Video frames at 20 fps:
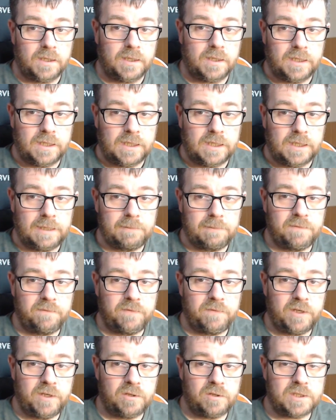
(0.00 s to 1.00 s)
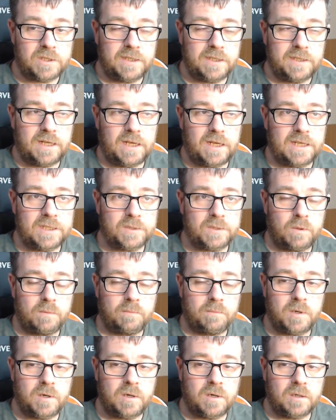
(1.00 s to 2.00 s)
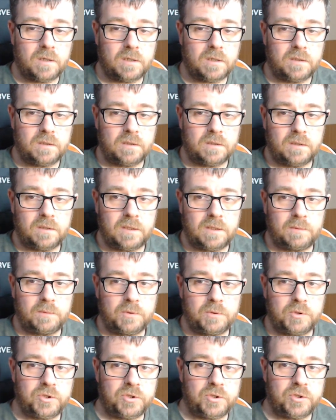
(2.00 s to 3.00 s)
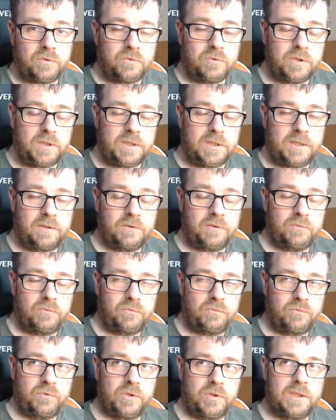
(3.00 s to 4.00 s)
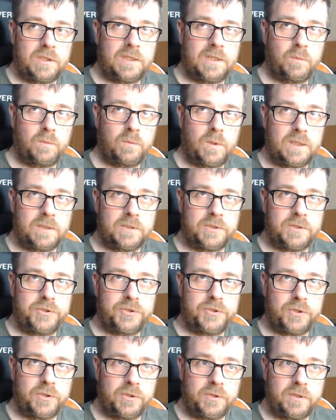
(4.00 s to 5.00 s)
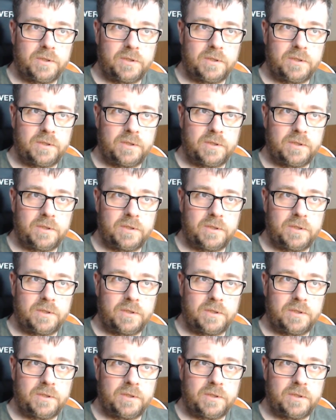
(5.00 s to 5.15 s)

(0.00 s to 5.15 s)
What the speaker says: Keep them videos like that last one, Mark. That was really, really well done.